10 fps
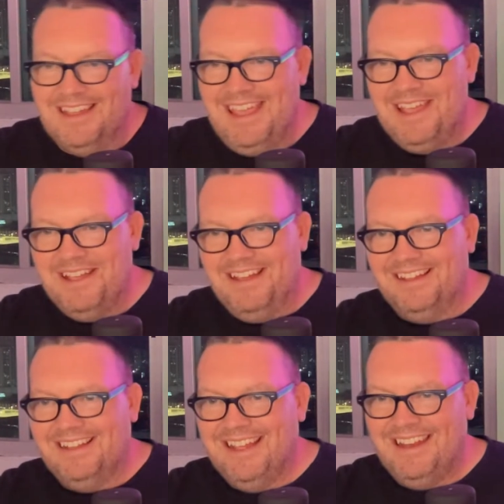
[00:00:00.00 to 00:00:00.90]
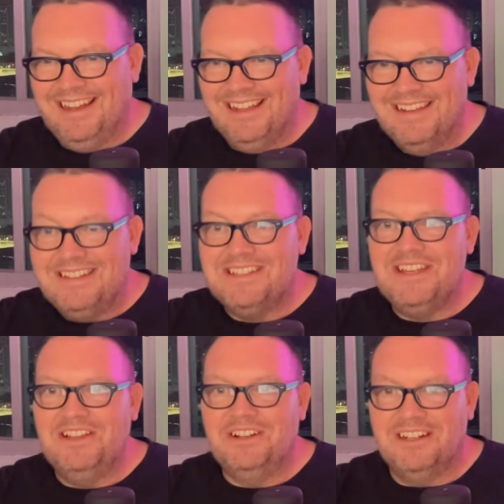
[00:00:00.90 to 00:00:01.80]
Got it.
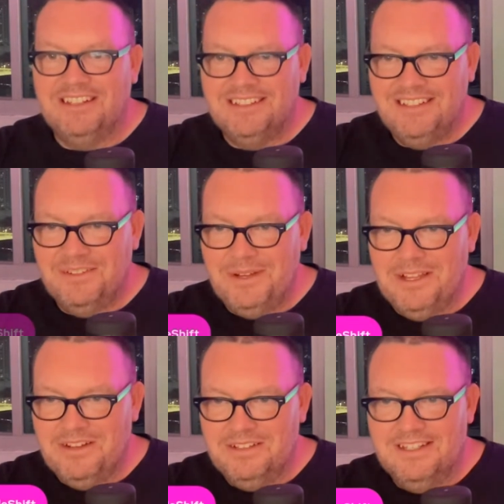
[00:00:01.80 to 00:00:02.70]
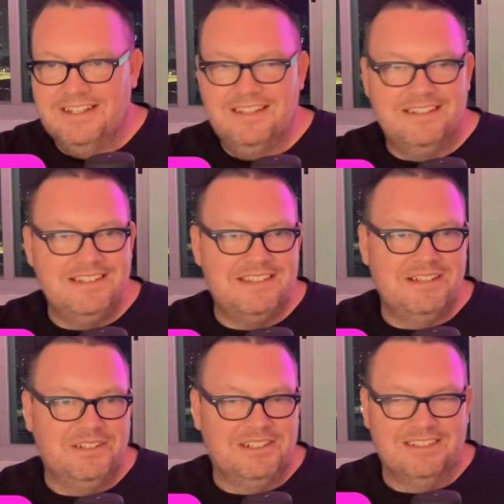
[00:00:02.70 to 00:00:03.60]
Distiller. There we go. A
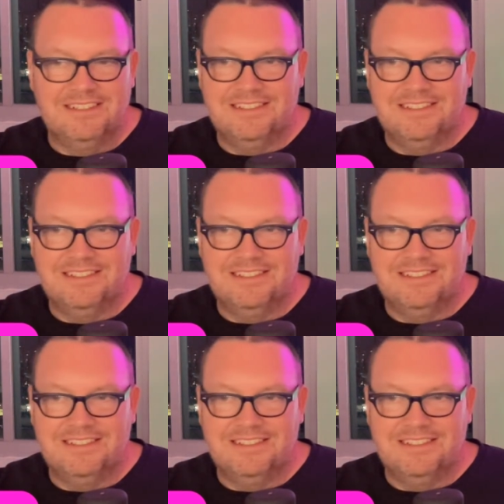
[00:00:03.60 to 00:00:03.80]
distiller.